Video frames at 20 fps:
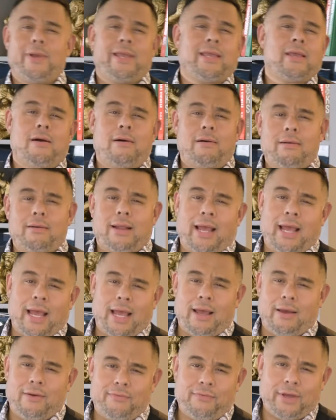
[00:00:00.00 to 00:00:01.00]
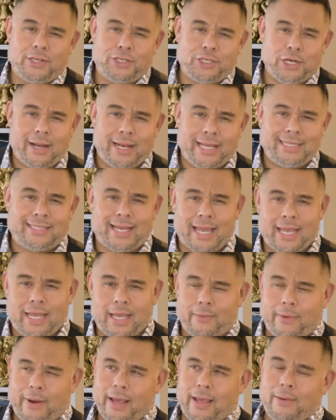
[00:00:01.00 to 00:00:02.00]
We can't have a Chinese
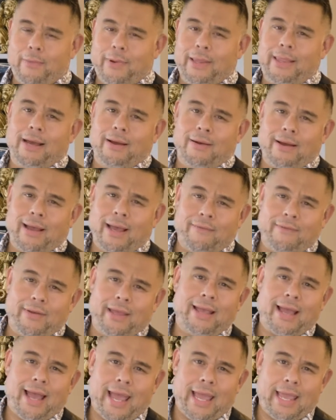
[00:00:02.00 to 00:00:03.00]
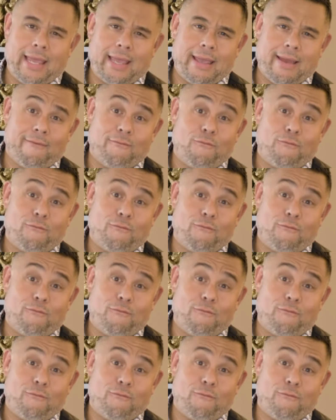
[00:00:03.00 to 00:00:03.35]
takeaway without having a